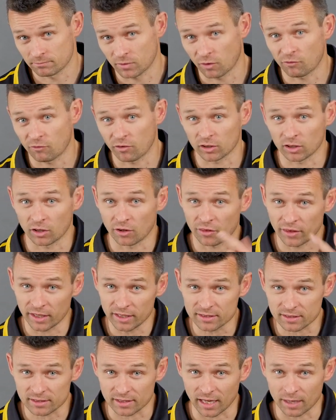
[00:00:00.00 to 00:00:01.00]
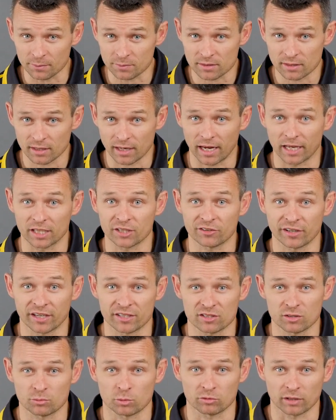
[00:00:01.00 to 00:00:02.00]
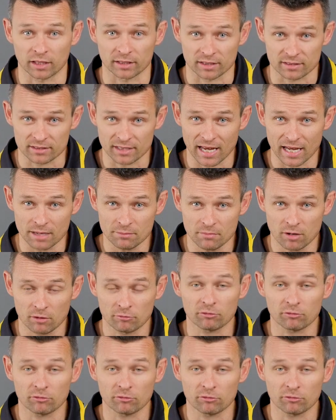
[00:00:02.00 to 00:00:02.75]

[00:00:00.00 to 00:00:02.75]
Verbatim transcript: Follow these steps and your engine will run the same